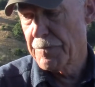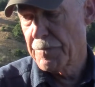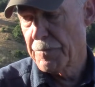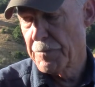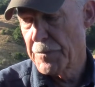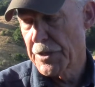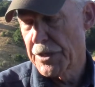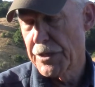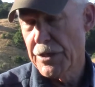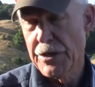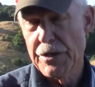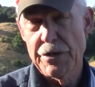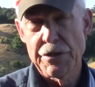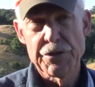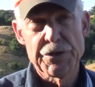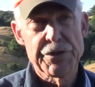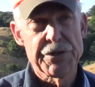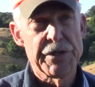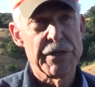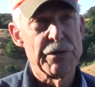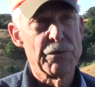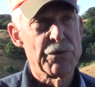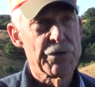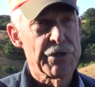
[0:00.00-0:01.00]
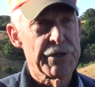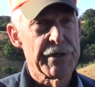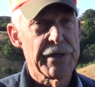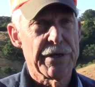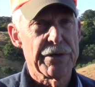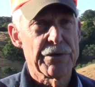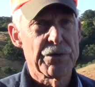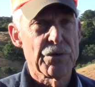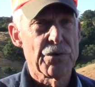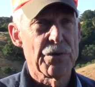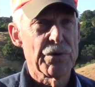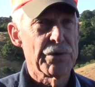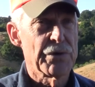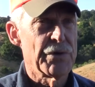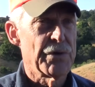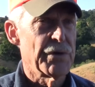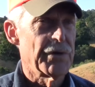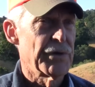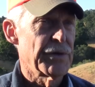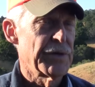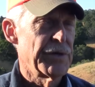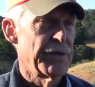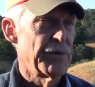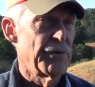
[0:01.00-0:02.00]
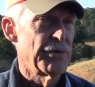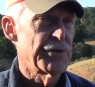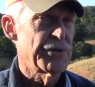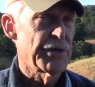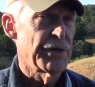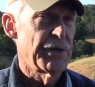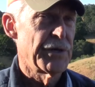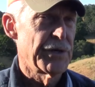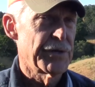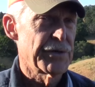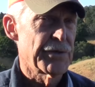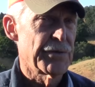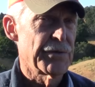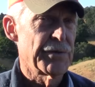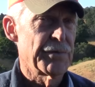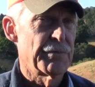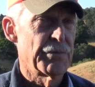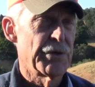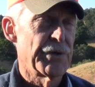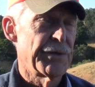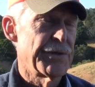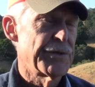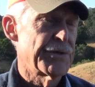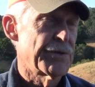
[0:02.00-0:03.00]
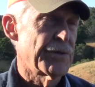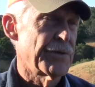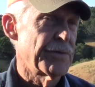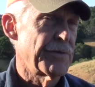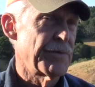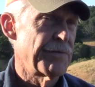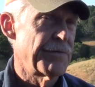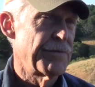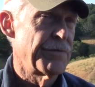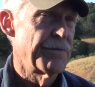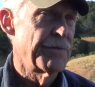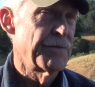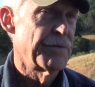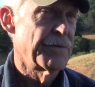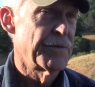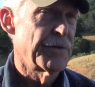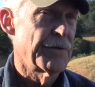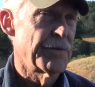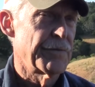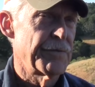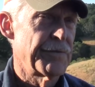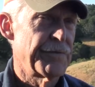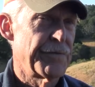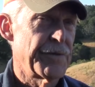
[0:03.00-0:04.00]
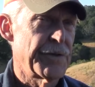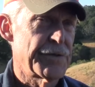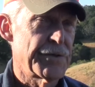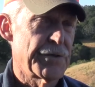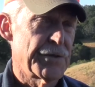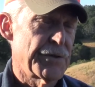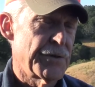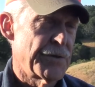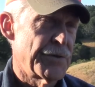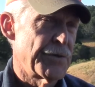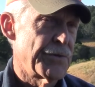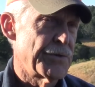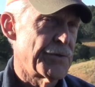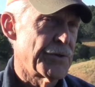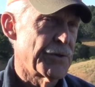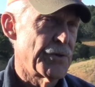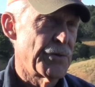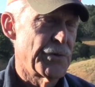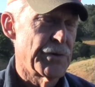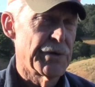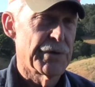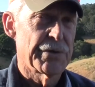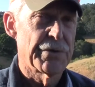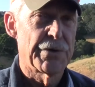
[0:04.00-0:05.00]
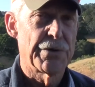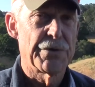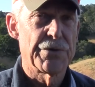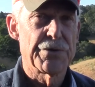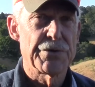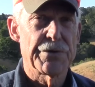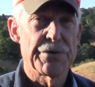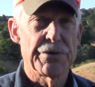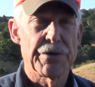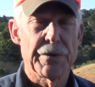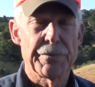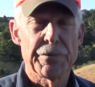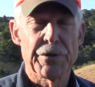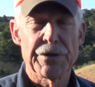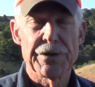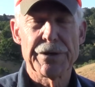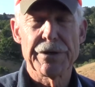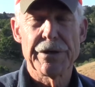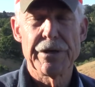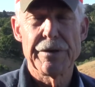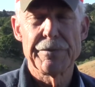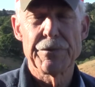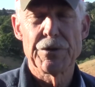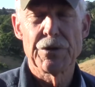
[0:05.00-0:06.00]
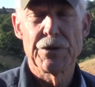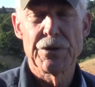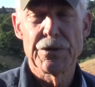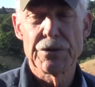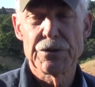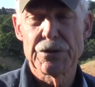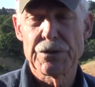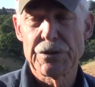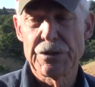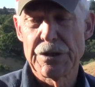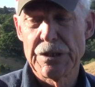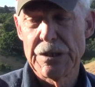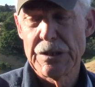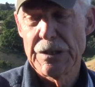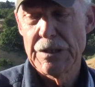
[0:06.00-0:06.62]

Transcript: Because he was an outdoor dog. He was a hunter. Brittany's are pheasant hunters and quail hunters. They're upland game dogs.